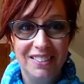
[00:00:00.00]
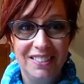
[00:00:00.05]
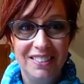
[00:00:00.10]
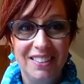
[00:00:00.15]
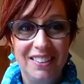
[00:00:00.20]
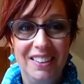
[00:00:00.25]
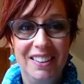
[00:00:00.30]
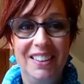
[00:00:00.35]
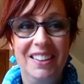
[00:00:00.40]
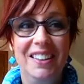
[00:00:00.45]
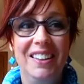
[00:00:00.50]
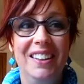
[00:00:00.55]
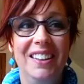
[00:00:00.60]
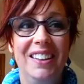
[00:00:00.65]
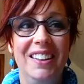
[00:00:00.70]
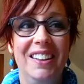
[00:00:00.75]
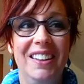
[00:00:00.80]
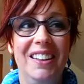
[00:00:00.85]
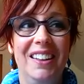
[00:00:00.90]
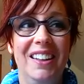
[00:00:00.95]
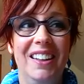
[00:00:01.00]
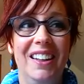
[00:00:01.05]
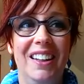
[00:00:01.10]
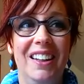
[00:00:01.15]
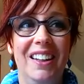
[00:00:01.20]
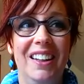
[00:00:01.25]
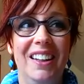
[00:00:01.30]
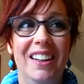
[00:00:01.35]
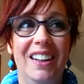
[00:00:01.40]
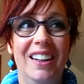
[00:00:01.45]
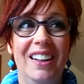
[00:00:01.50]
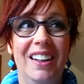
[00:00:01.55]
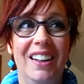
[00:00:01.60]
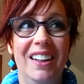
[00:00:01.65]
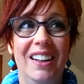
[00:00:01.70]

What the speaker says: No one is speaking in this clip.